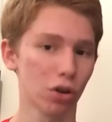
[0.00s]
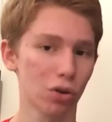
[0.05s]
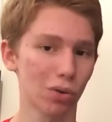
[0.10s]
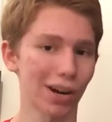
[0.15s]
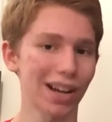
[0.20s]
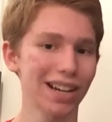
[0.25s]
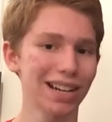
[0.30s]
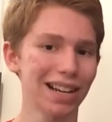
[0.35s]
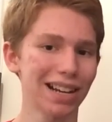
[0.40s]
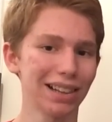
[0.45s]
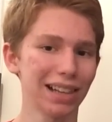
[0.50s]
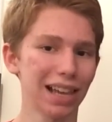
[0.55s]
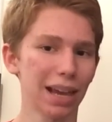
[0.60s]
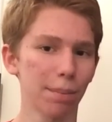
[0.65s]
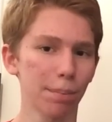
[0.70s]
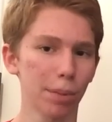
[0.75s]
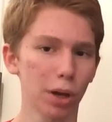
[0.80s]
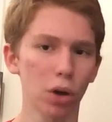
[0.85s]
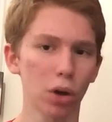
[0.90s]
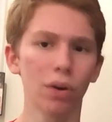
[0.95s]
Great at
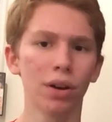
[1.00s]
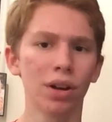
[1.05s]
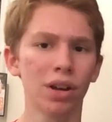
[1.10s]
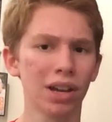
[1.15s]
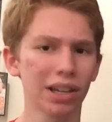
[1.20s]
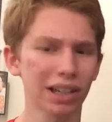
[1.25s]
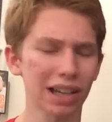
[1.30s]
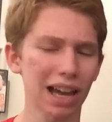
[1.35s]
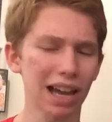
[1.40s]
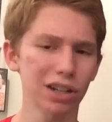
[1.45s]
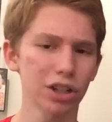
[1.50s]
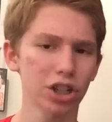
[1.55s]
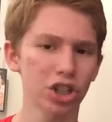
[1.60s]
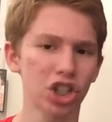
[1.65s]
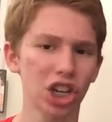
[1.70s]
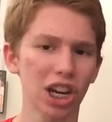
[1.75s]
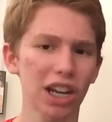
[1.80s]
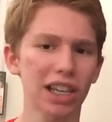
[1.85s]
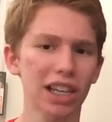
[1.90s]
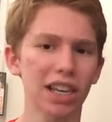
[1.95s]
Lambeau, kind of
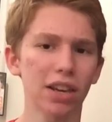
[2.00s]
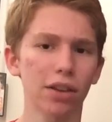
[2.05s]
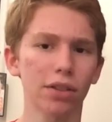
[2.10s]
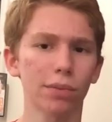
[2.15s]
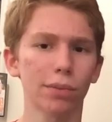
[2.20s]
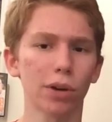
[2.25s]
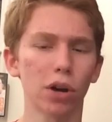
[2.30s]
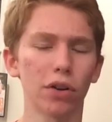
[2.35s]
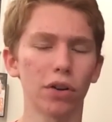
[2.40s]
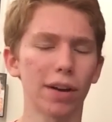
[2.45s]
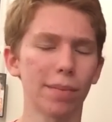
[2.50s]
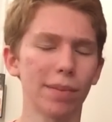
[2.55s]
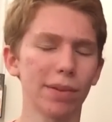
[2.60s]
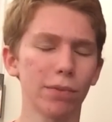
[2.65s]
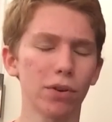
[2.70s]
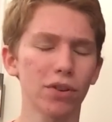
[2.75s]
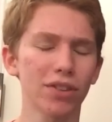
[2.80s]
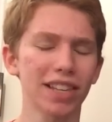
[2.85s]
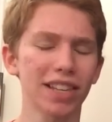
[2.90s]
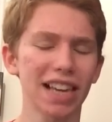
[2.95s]
shaky on the road. I
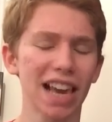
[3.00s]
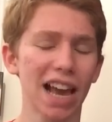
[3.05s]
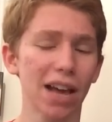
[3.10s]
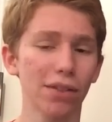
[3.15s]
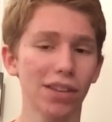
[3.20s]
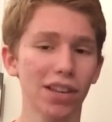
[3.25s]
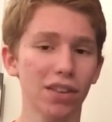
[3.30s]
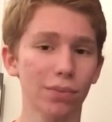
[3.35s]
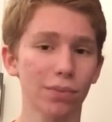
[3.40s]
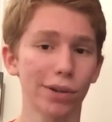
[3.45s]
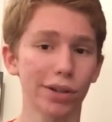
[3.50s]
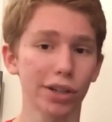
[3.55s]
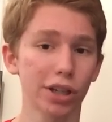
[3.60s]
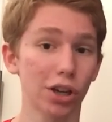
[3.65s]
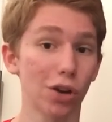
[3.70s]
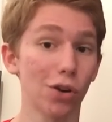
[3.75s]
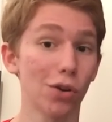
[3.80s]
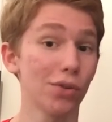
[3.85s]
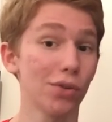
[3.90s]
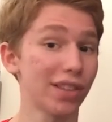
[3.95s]
mean, we'll see how this one
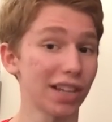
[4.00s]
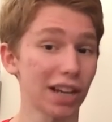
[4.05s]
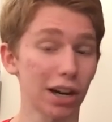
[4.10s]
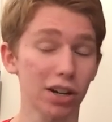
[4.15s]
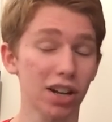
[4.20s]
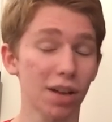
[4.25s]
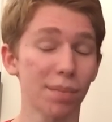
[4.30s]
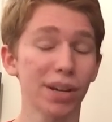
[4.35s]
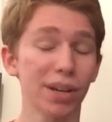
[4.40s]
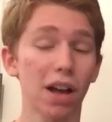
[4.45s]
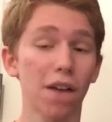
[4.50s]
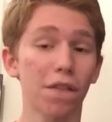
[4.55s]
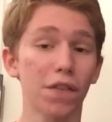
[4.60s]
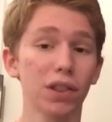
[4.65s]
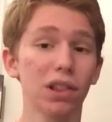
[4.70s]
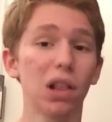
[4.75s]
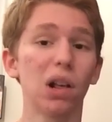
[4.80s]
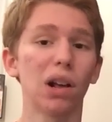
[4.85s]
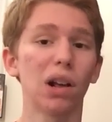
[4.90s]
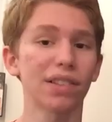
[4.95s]
goes. They are coming off a
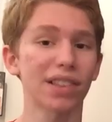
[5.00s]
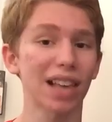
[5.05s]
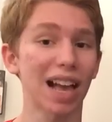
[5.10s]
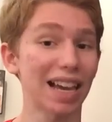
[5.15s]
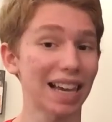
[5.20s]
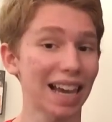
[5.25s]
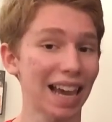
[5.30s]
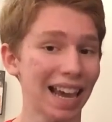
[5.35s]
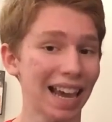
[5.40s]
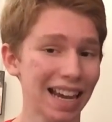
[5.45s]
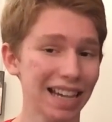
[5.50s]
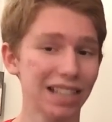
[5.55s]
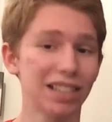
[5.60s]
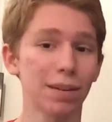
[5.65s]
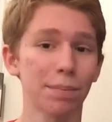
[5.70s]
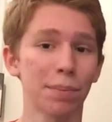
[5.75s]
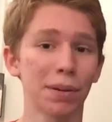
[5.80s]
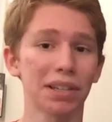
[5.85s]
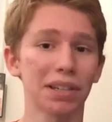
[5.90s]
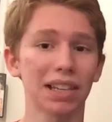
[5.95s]
loss. I hate
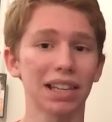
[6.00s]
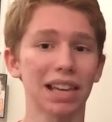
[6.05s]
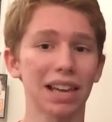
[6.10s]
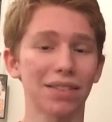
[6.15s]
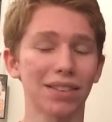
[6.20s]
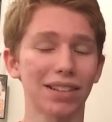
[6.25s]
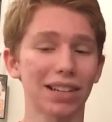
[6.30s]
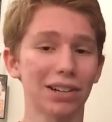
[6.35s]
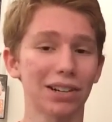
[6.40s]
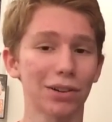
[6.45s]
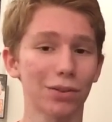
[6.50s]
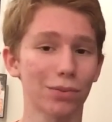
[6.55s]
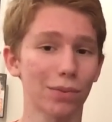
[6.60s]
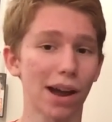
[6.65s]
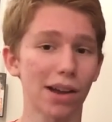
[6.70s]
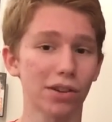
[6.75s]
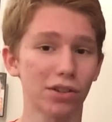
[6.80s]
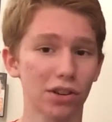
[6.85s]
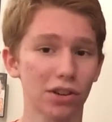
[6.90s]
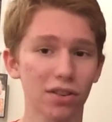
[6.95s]
to pick against Aaron
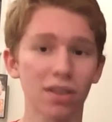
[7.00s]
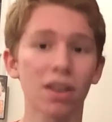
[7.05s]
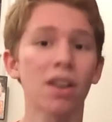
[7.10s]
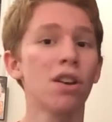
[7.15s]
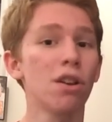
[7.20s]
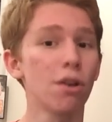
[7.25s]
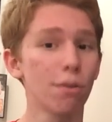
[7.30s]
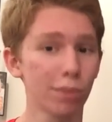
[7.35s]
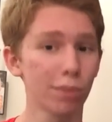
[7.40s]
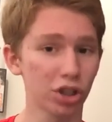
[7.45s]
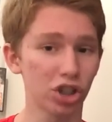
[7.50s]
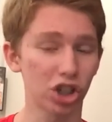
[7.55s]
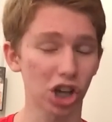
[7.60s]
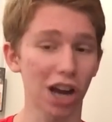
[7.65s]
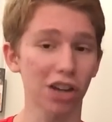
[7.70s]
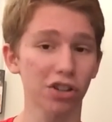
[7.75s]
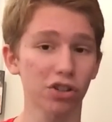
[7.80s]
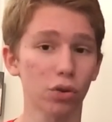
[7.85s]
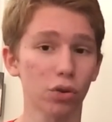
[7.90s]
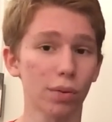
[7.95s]
Rodgers, but
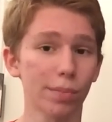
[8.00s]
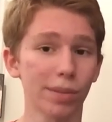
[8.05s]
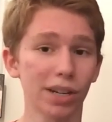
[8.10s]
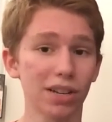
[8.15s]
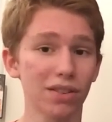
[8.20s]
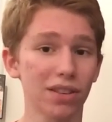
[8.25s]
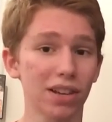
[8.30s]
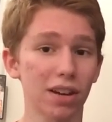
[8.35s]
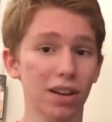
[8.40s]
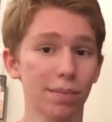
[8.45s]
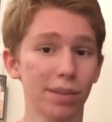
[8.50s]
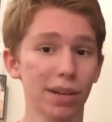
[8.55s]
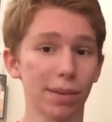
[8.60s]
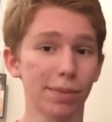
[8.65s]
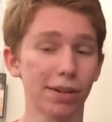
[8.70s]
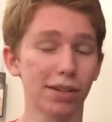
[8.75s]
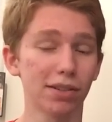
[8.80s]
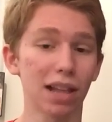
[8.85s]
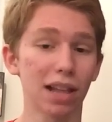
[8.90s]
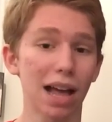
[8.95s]
Josh Norman is going to be
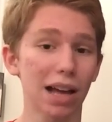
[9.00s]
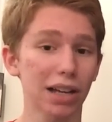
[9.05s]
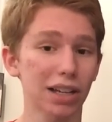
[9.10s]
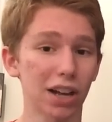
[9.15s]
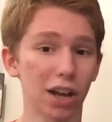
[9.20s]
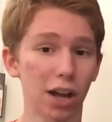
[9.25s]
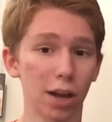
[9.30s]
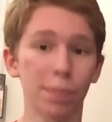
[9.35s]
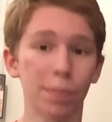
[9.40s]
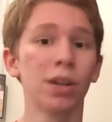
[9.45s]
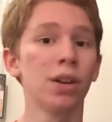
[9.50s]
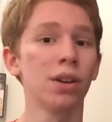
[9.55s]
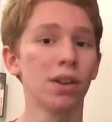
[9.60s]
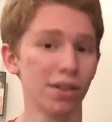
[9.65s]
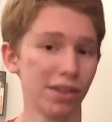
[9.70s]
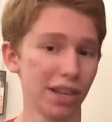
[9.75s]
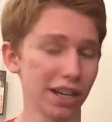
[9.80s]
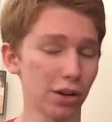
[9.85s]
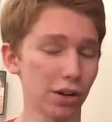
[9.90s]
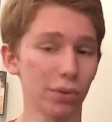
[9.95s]
able to lock up
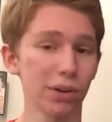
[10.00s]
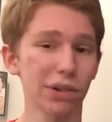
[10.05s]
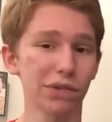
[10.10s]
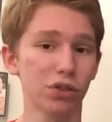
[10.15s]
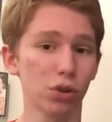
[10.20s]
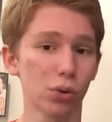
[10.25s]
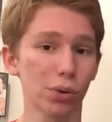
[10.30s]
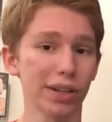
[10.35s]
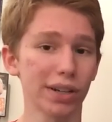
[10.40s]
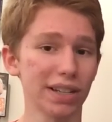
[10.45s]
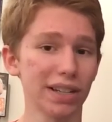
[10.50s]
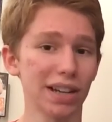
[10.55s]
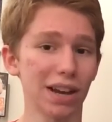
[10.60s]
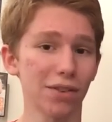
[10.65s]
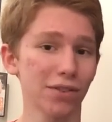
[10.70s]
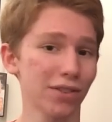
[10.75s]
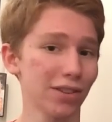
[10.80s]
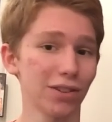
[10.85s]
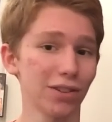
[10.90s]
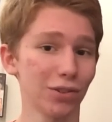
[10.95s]
they don't have Jordy
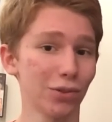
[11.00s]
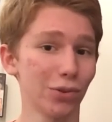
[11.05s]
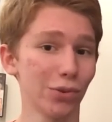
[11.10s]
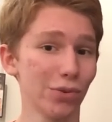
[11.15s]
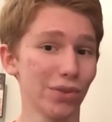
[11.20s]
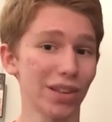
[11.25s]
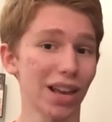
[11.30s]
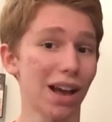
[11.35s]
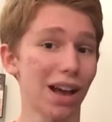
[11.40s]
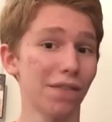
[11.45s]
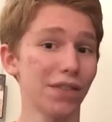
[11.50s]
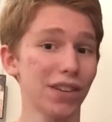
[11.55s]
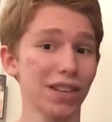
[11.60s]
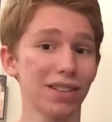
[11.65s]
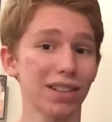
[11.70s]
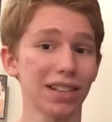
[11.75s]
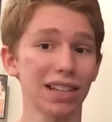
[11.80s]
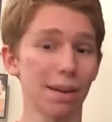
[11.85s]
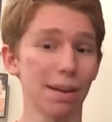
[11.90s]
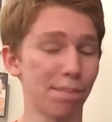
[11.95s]
Nelson, who's
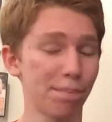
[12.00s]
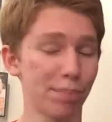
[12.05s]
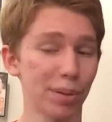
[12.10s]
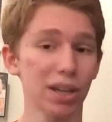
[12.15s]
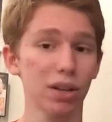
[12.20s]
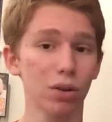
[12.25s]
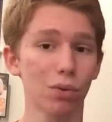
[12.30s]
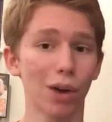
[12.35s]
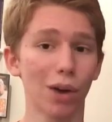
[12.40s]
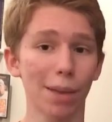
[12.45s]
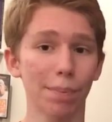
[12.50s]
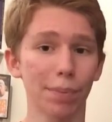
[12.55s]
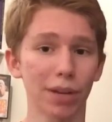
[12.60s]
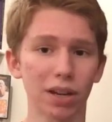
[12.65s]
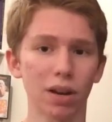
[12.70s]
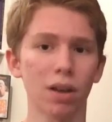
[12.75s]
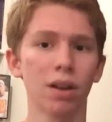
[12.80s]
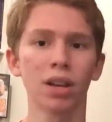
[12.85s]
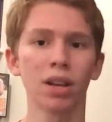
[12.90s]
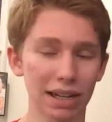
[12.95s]
obviously a big
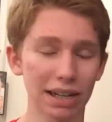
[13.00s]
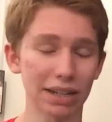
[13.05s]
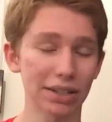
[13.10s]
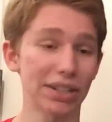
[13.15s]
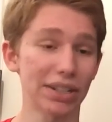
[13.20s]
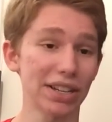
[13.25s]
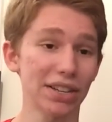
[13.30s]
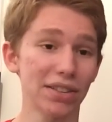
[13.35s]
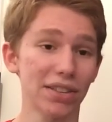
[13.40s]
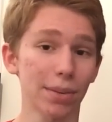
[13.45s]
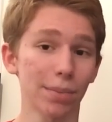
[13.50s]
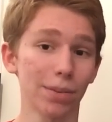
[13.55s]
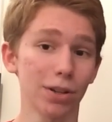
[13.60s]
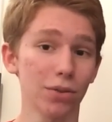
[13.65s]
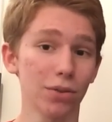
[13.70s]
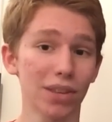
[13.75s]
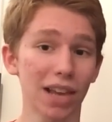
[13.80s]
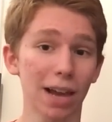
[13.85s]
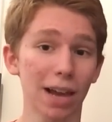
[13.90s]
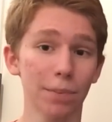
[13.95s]
weapon, and he's someone
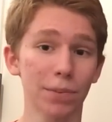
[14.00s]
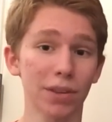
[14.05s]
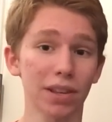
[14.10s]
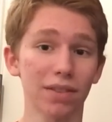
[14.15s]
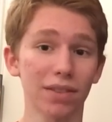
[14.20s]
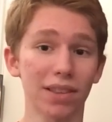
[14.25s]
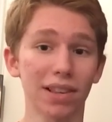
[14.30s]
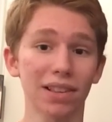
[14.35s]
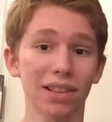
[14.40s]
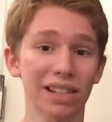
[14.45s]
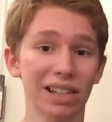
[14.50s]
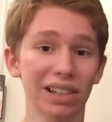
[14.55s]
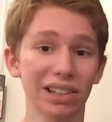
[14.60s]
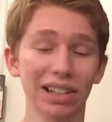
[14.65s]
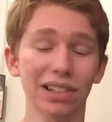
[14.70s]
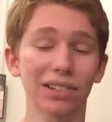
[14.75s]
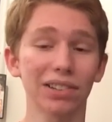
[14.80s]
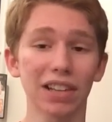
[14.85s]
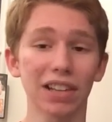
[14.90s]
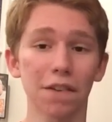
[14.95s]
whose absence is
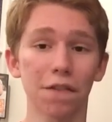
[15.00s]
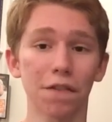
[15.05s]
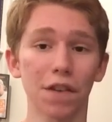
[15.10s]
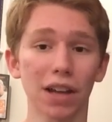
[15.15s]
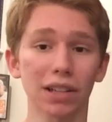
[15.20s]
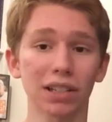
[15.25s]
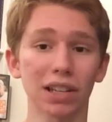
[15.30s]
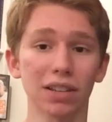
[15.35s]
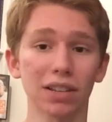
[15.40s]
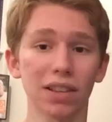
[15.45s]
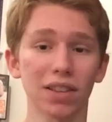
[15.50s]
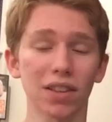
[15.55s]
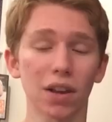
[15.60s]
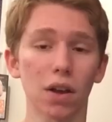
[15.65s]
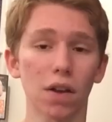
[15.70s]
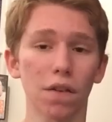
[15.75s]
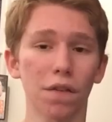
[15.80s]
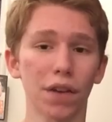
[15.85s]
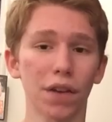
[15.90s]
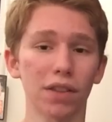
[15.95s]
clearly affecting this
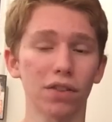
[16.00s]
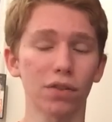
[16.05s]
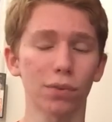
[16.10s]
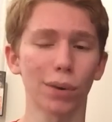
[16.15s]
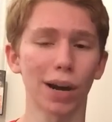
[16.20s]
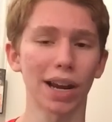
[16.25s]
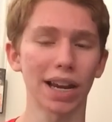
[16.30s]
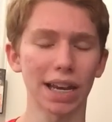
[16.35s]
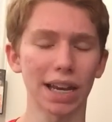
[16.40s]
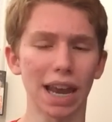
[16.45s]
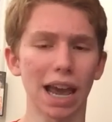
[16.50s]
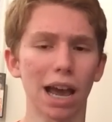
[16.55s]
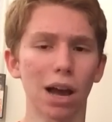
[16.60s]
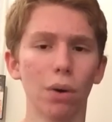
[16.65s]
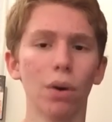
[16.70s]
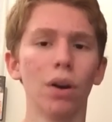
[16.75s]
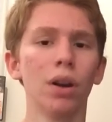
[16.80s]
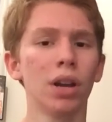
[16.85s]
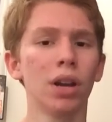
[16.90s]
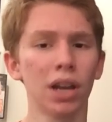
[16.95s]
offense right
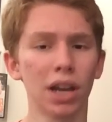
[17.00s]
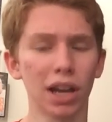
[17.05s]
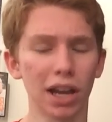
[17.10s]
now.